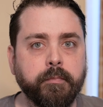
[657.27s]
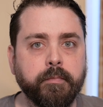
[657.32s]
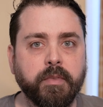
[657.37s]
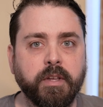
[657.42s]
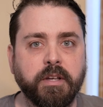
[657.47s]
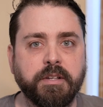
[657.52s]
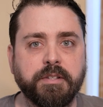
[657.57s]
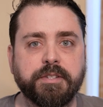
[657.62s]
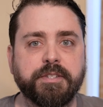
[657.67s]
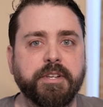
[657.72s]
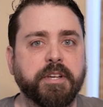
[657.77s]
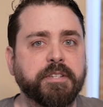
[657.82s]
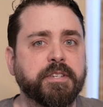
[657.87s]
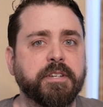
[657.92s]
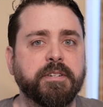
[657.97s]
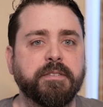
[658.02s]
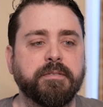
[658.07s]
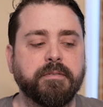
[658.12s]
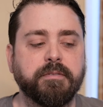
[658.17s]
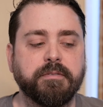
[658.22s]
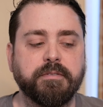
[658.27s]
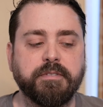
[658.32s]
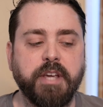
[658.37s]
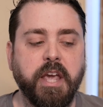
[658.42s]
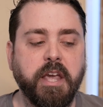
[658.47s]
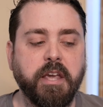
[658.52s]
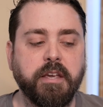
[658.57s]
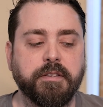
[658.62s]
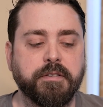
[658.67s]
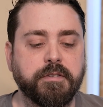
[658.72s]
Because it doesn't
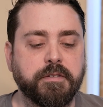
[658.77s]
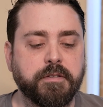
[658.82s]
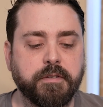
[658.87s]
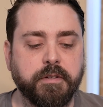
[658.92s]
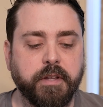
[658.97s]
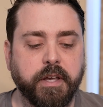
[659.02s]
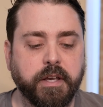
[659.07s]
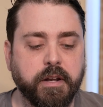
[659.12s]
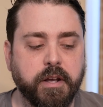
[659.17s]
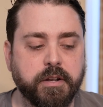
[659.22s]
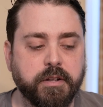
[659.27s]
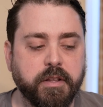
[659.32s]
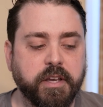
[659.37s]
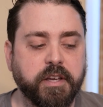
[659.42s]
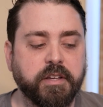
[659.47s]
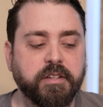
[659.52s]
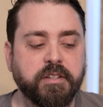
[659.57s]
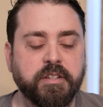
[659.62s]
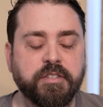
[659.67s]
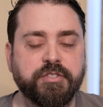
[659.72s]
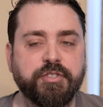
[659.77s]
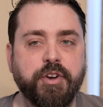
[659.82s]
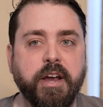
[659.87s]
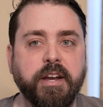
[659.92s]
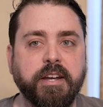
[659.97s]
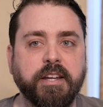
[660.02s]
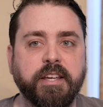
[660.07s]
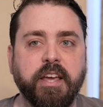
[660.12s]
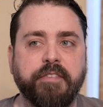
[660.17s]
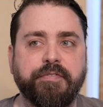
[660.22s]
taste like
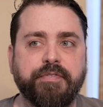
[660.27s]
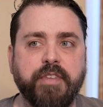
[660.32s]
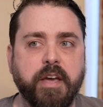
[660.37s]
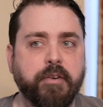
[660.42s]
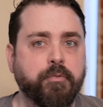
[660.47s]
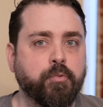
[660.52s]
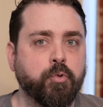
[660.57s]
trying to get that